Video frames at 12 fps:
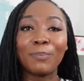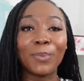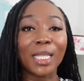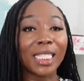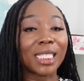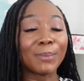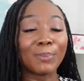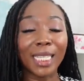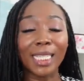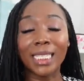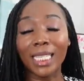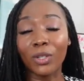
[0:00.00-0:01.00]
Please,
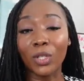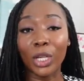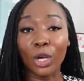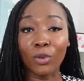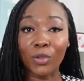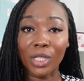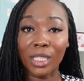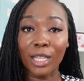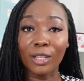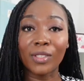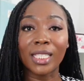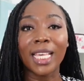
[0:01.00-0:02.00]
please take good care of
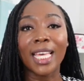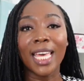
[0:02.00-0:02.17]
yourselves